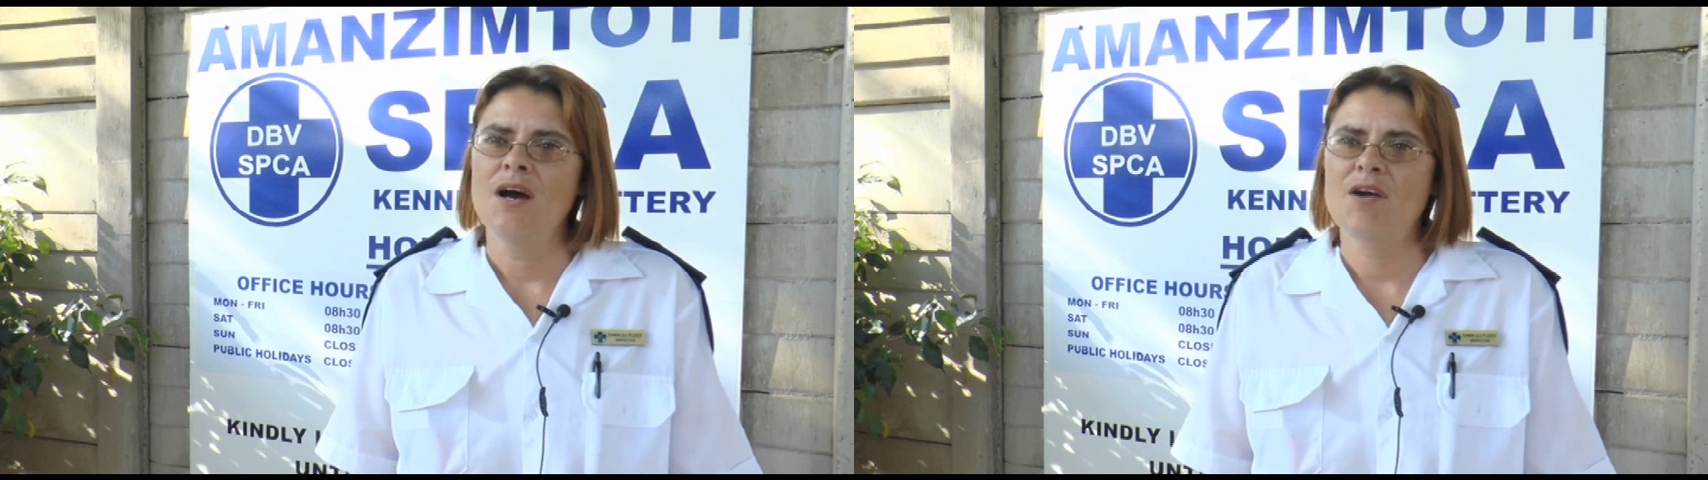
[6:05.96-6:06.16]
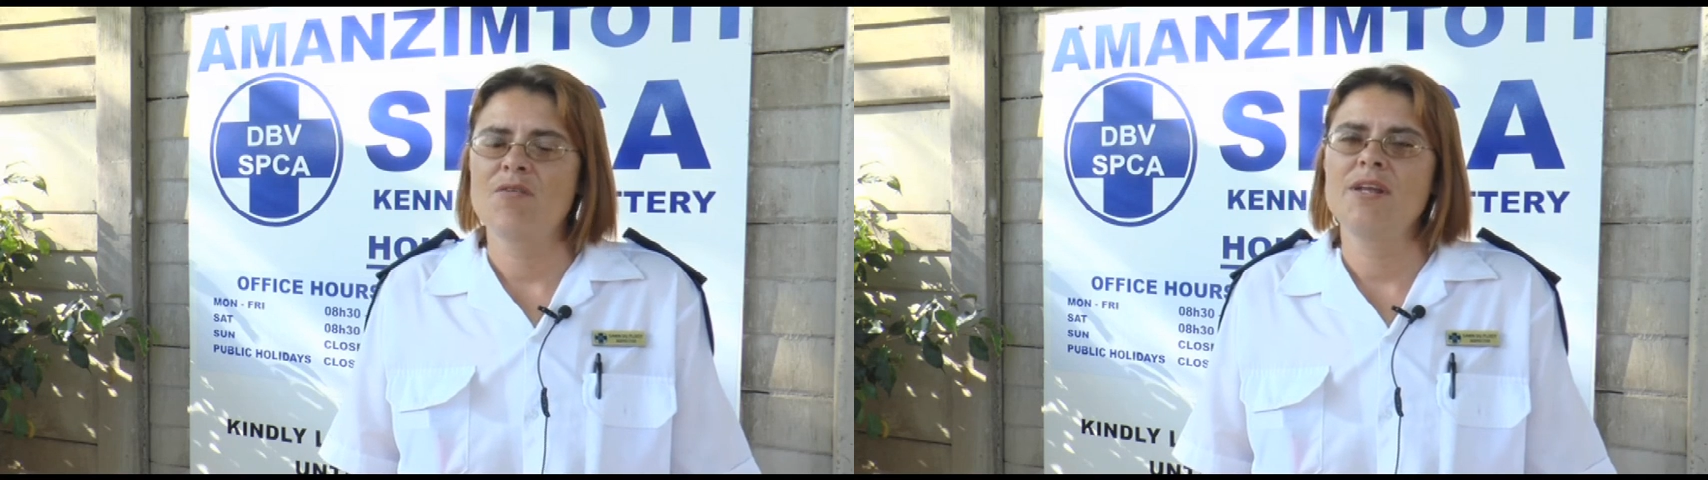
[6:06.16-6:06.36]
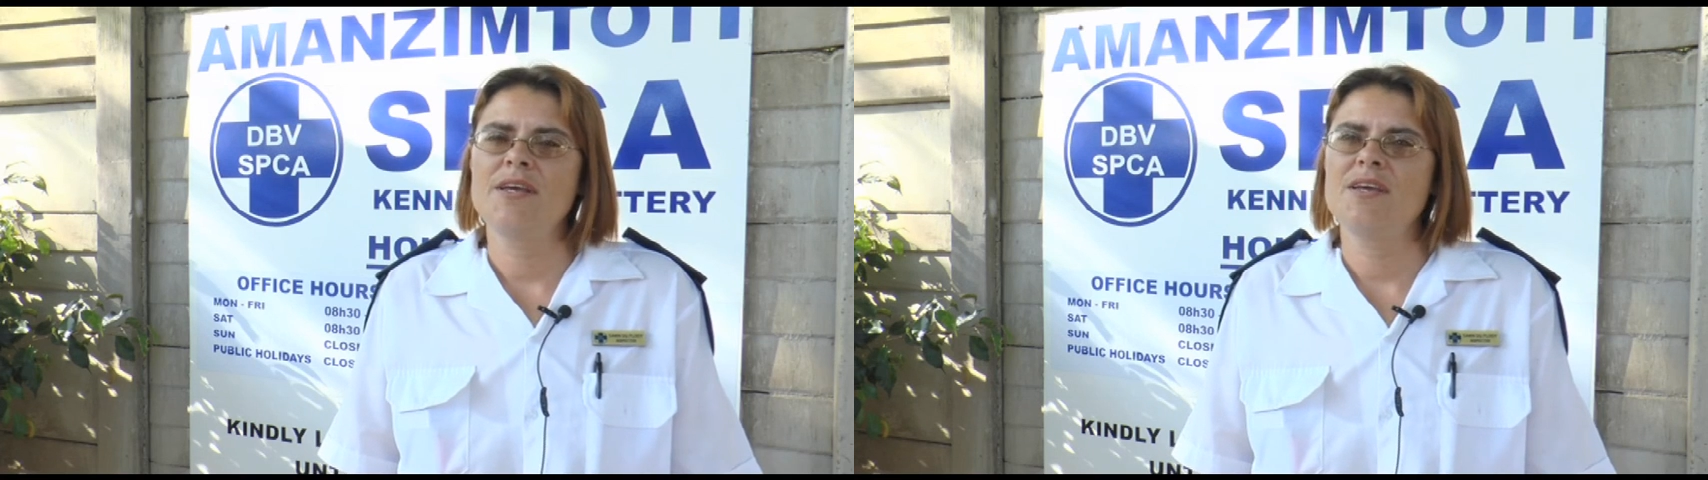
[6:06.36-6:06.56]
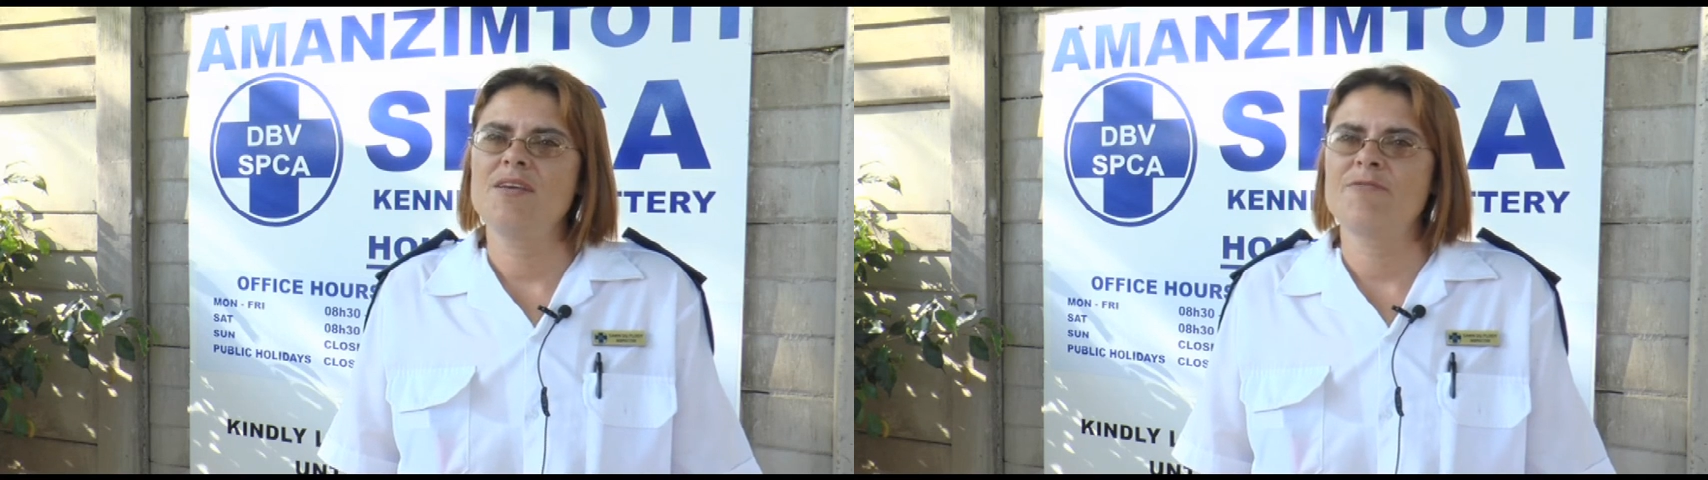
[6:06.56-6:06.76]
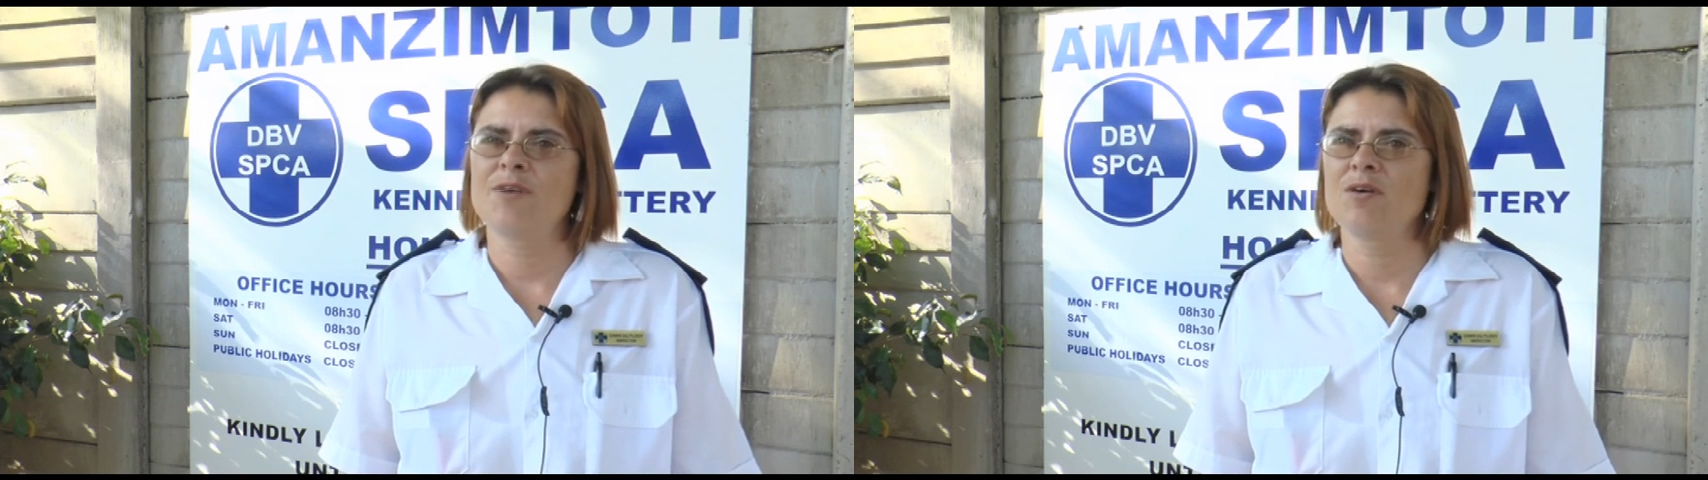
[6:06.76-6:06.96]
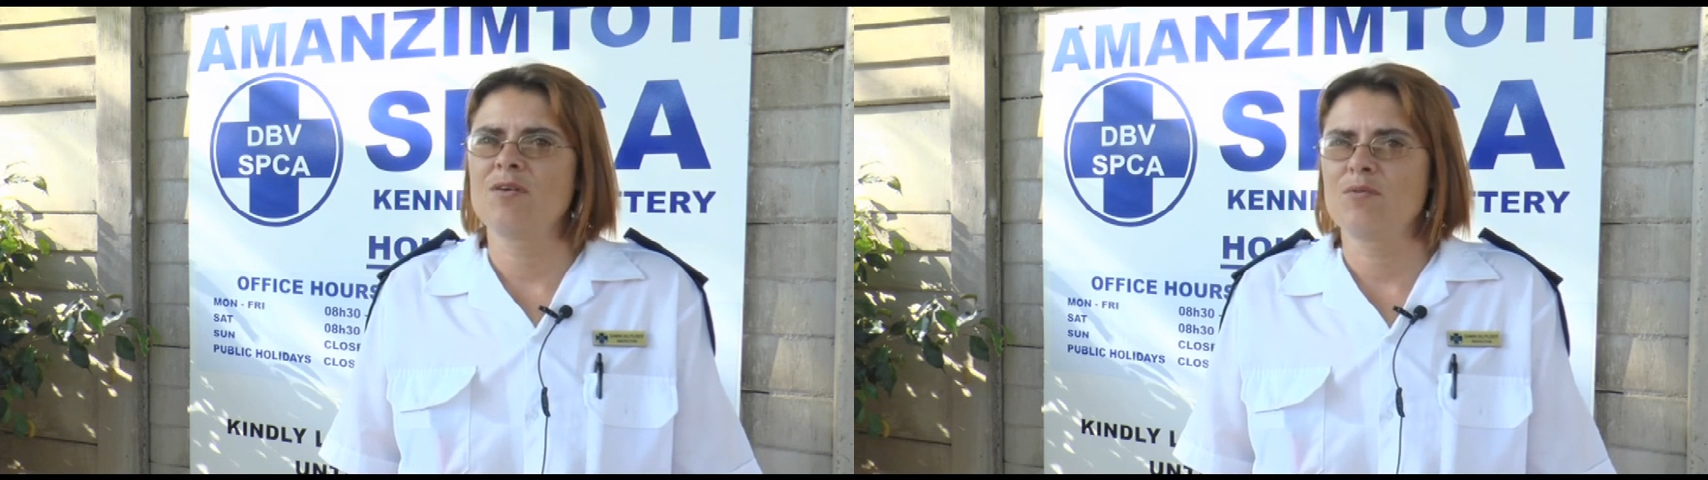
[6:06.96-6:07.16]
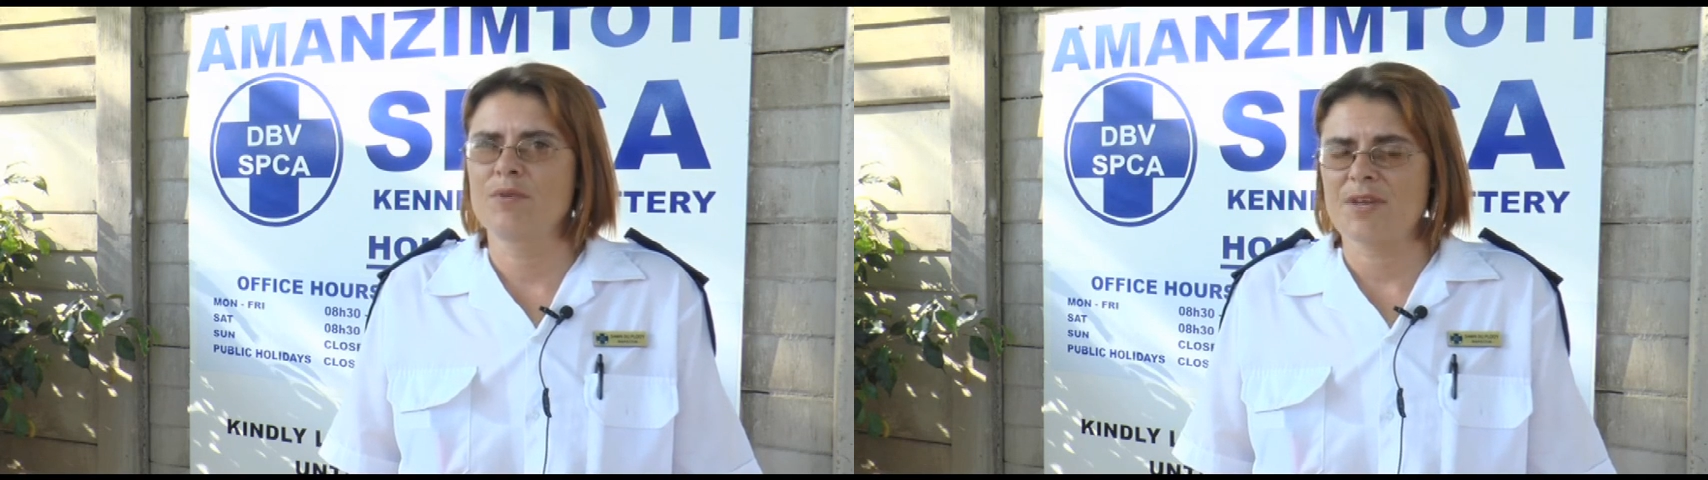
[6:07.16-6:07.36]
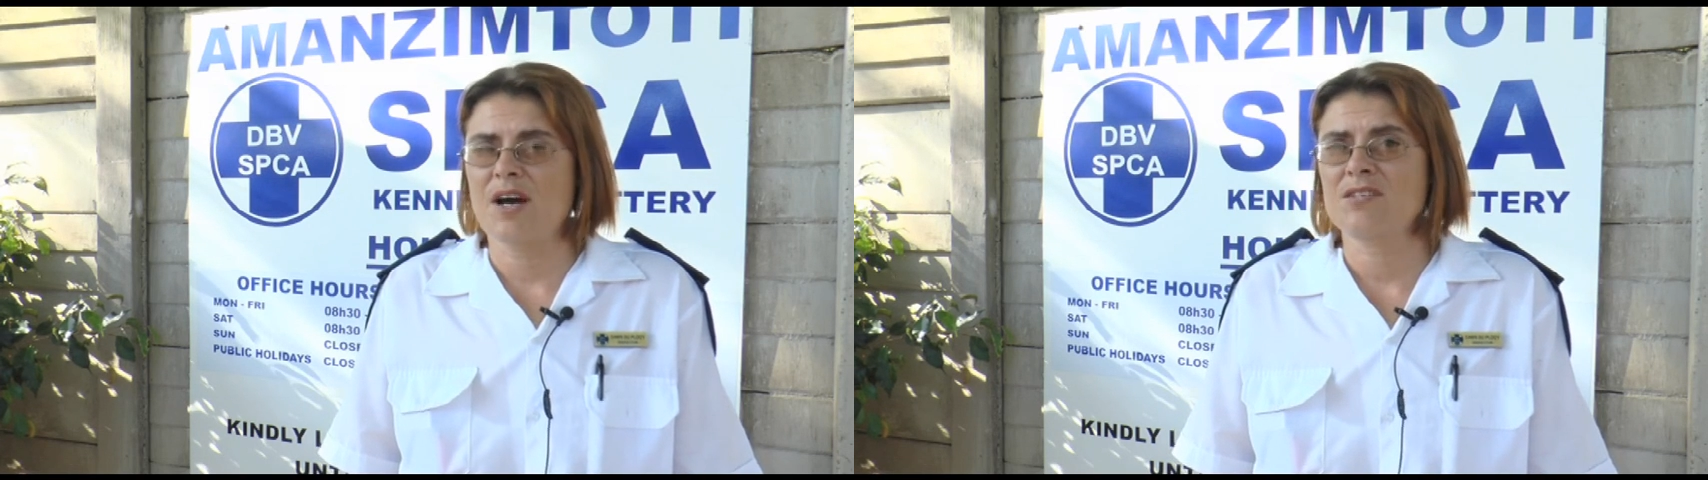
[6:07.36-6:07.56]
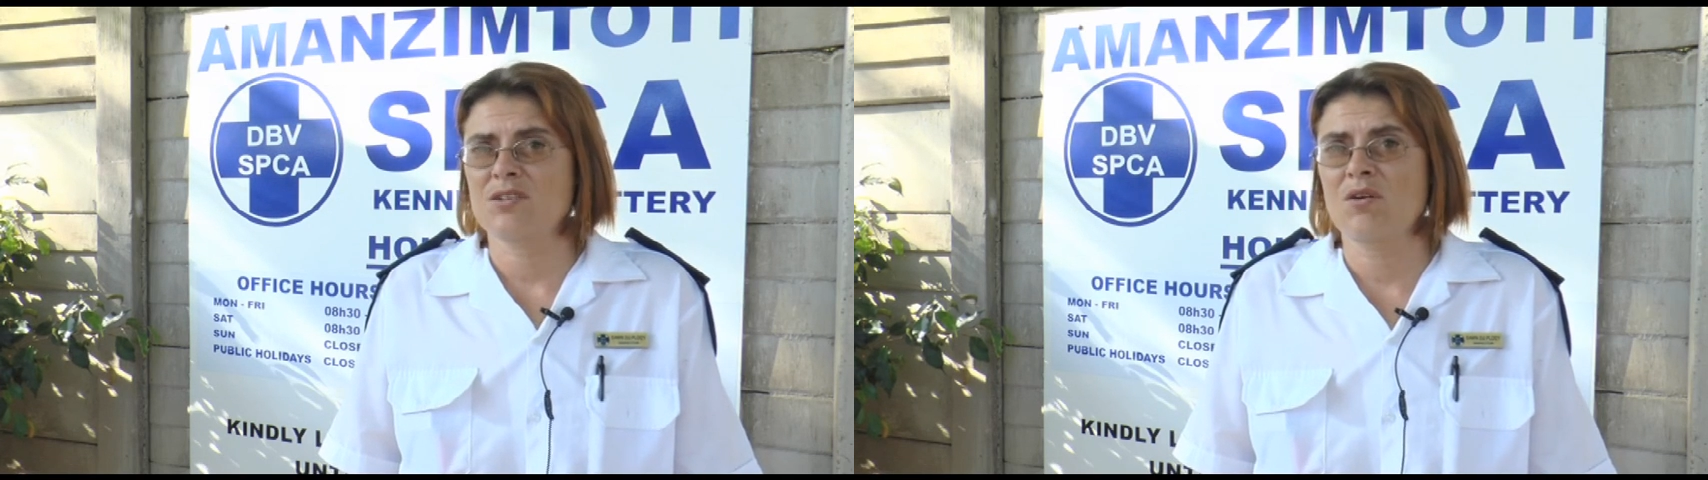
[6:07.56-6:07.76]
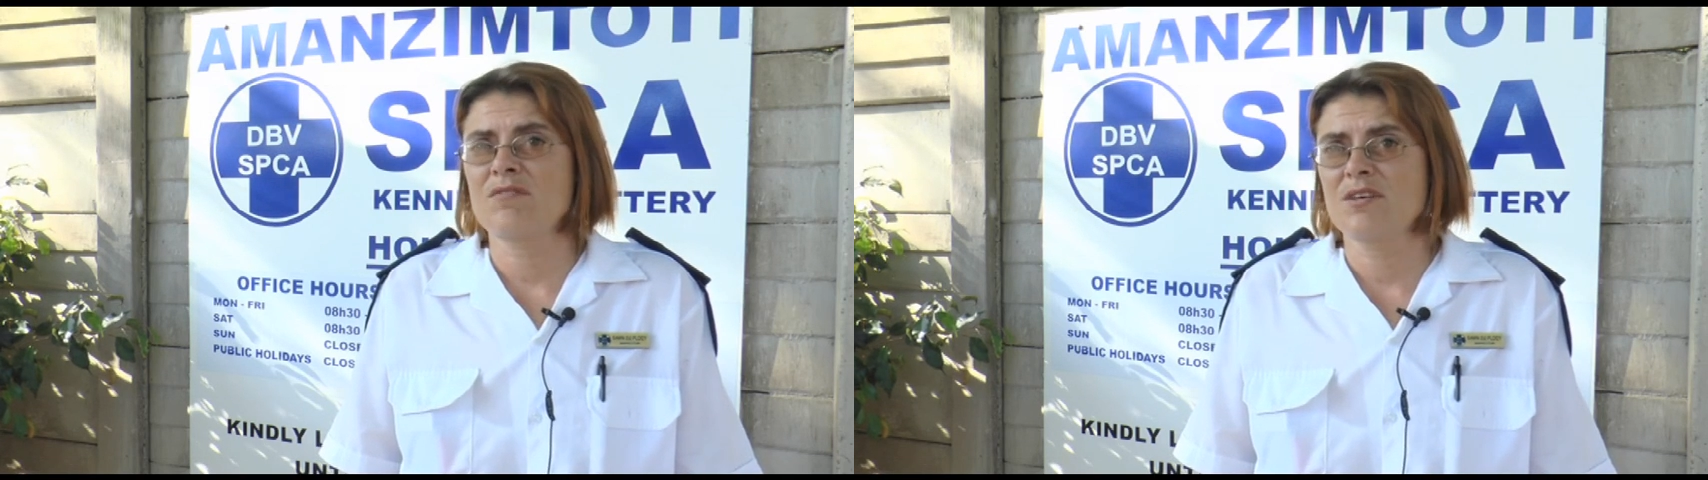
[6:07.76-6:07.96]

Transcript: I really feel without a lot